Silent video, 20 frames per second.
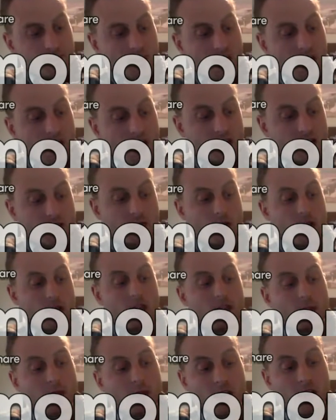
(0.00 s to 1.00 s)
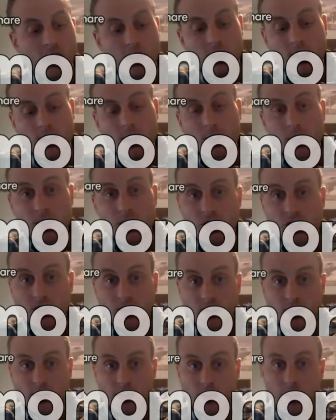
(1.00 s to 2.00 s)
As at the beginning, I mentioned
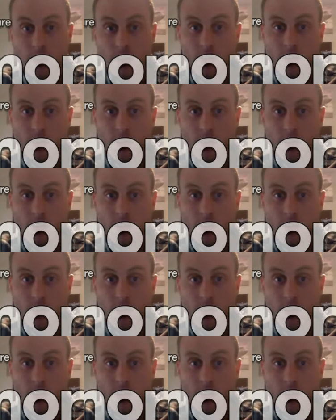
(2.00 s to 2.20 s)
the lab